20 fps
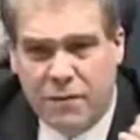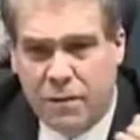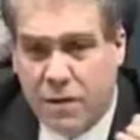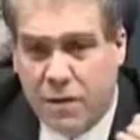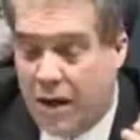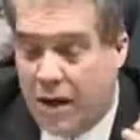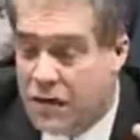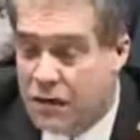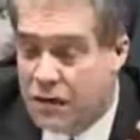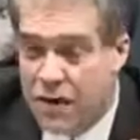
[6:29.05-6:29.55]

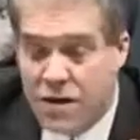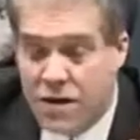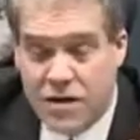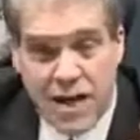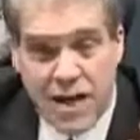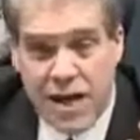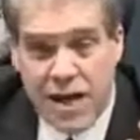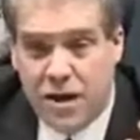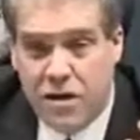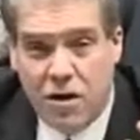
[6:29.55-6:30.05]
as far as
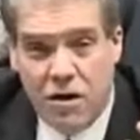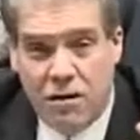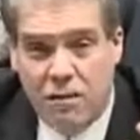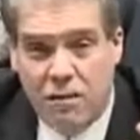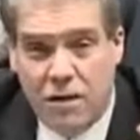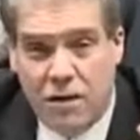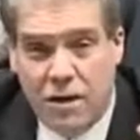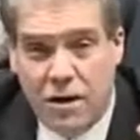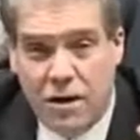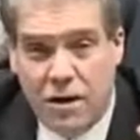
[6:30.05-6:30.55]
I know,
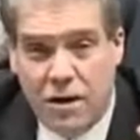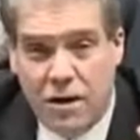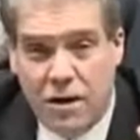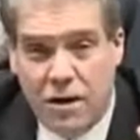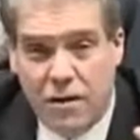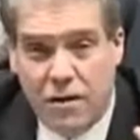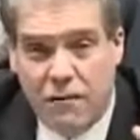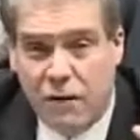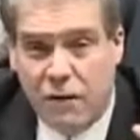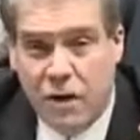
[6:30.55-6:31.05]

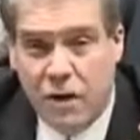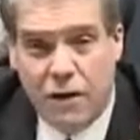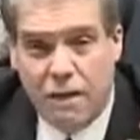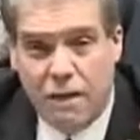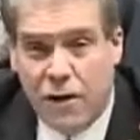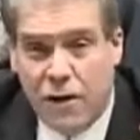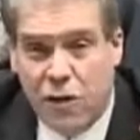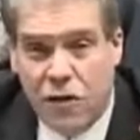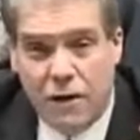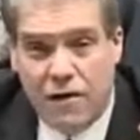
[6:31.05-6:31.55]
very
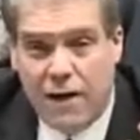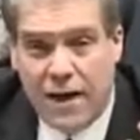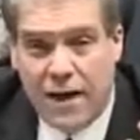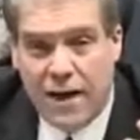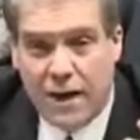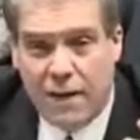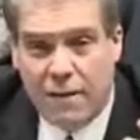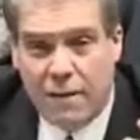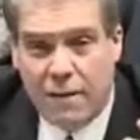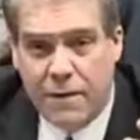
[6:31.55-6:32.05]
few, if
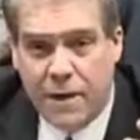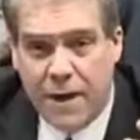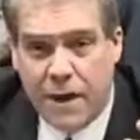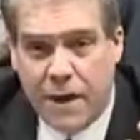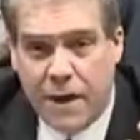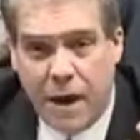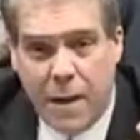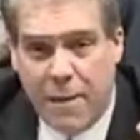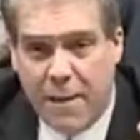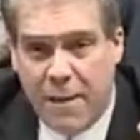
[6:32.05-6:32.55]
any, have been
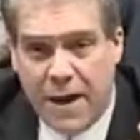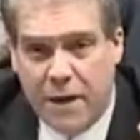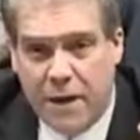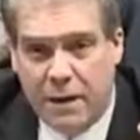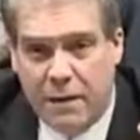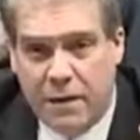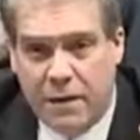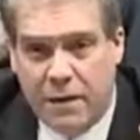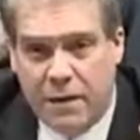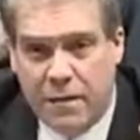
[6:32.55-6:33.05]

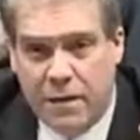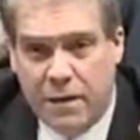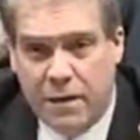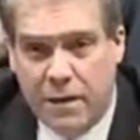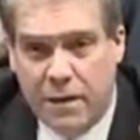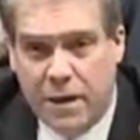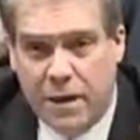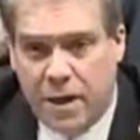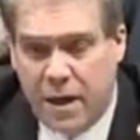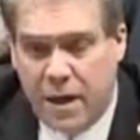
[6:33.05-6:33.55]
upheld.
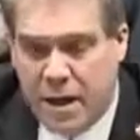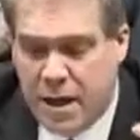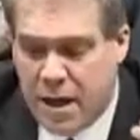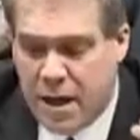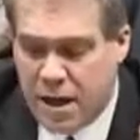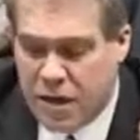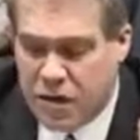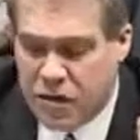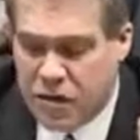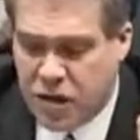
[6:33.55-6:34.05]

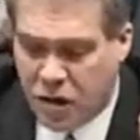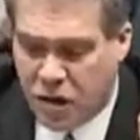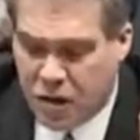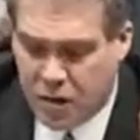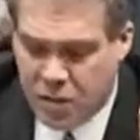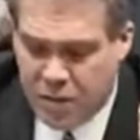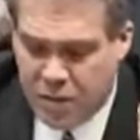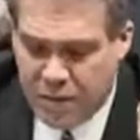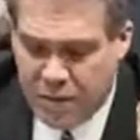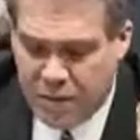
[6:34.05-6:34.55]

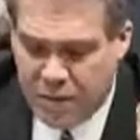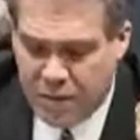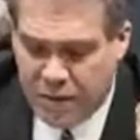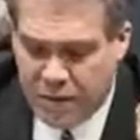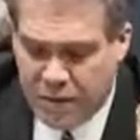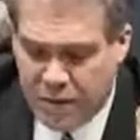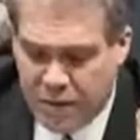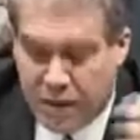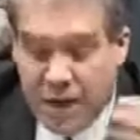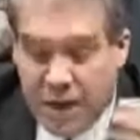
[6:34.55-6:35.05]
So,
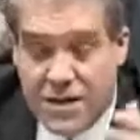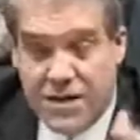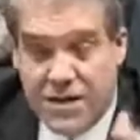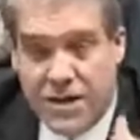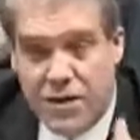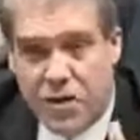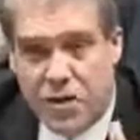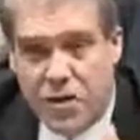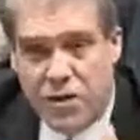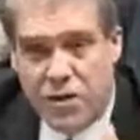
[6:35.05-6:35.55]
plus
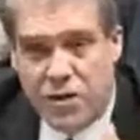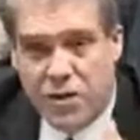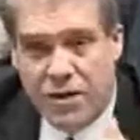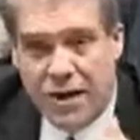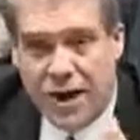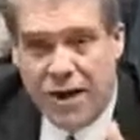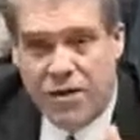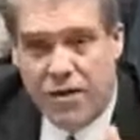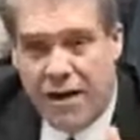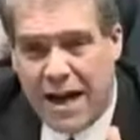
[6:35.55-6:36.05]
there's also
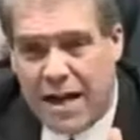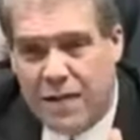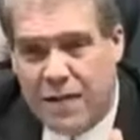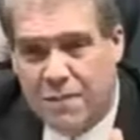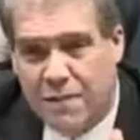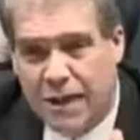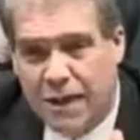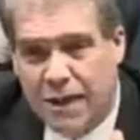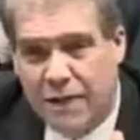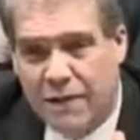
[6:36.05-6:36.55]
the other
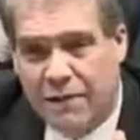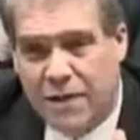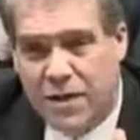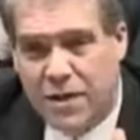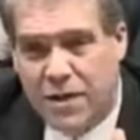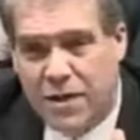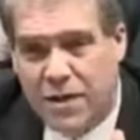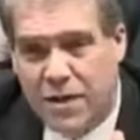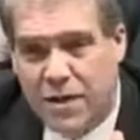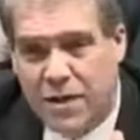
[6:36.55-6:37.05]
aspect of
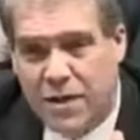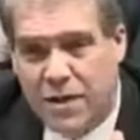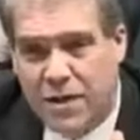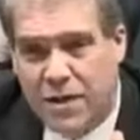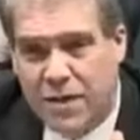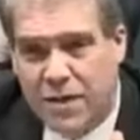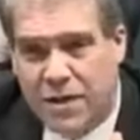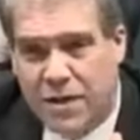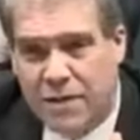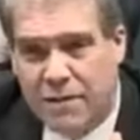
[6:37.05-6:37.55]
this, which
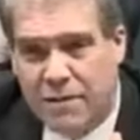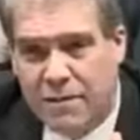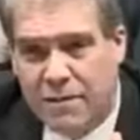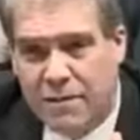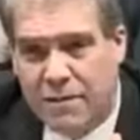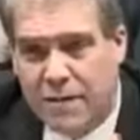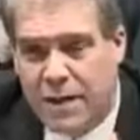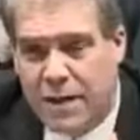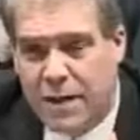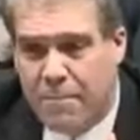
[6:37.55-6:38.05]
is that
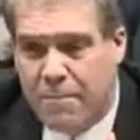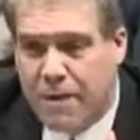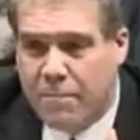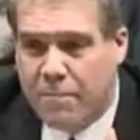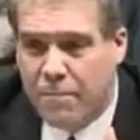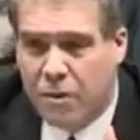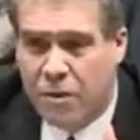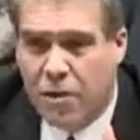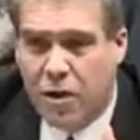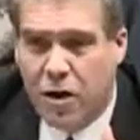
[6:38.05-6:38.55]
many
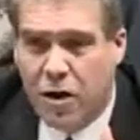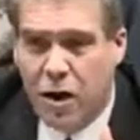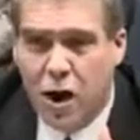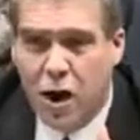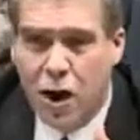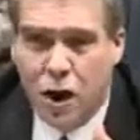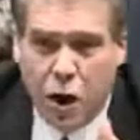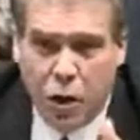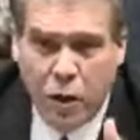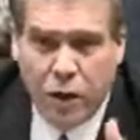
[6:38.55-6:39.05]
people are
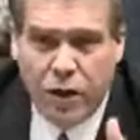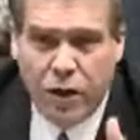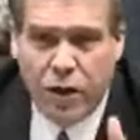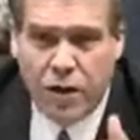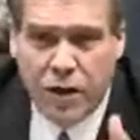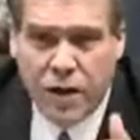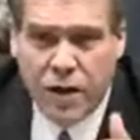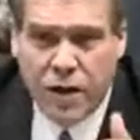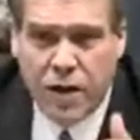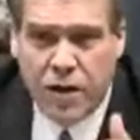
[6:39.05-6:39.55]
loath
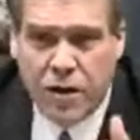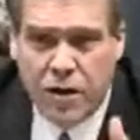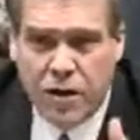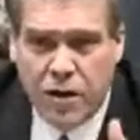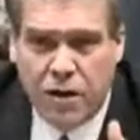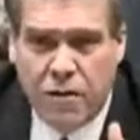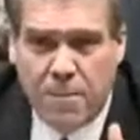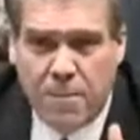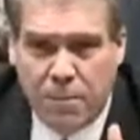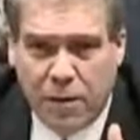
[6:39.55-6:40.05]
to
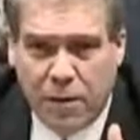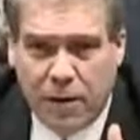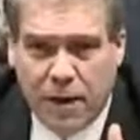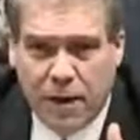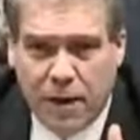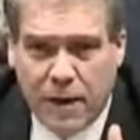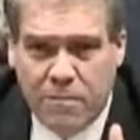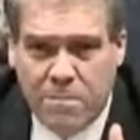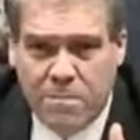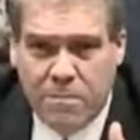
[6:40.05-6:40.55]
complain